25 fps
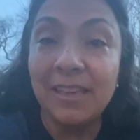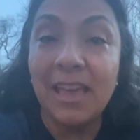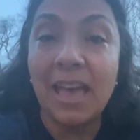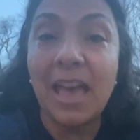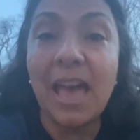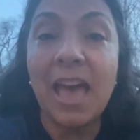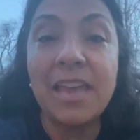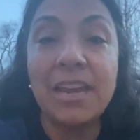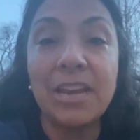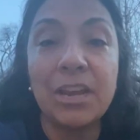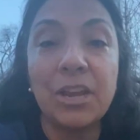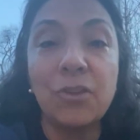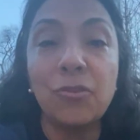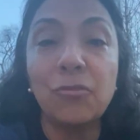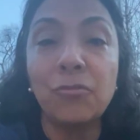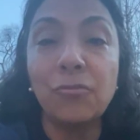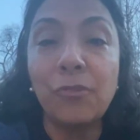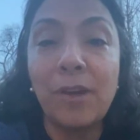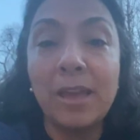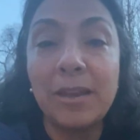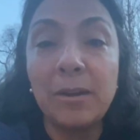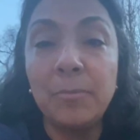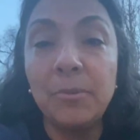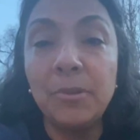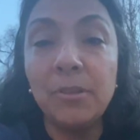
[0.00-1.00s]
an
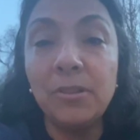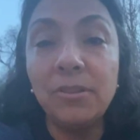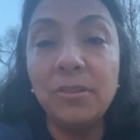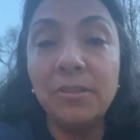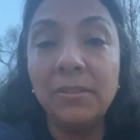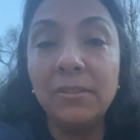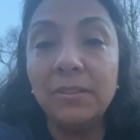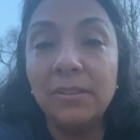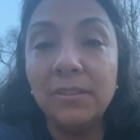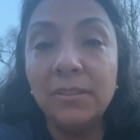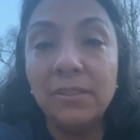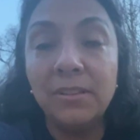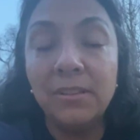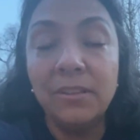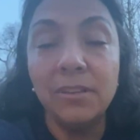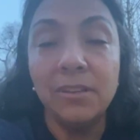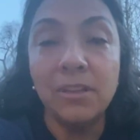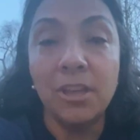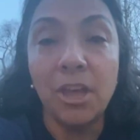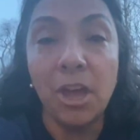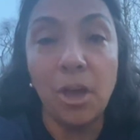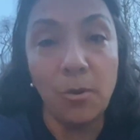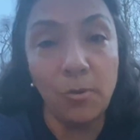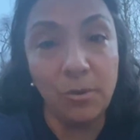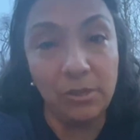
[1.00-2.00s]
incredible
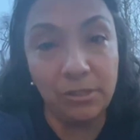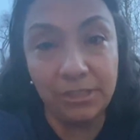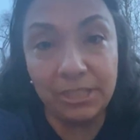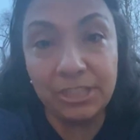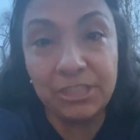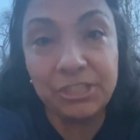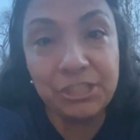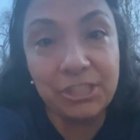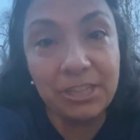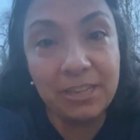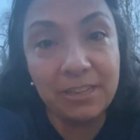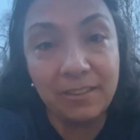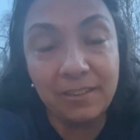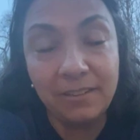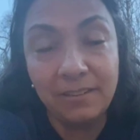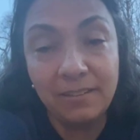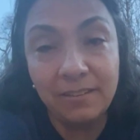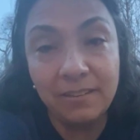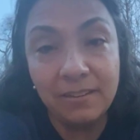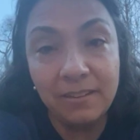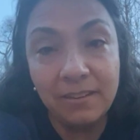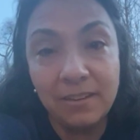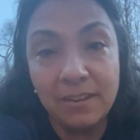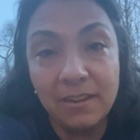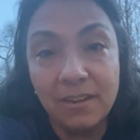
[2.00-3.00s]
coalition
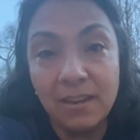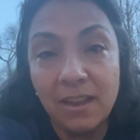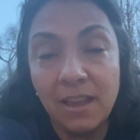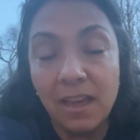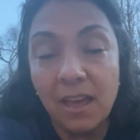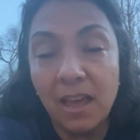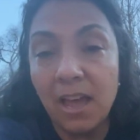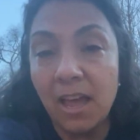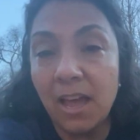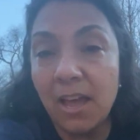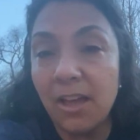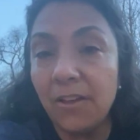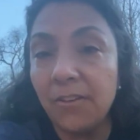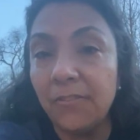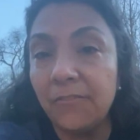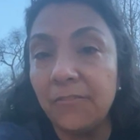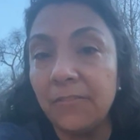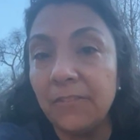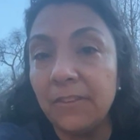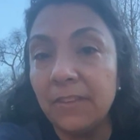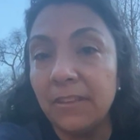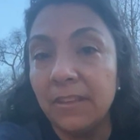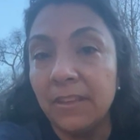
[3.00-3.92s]
of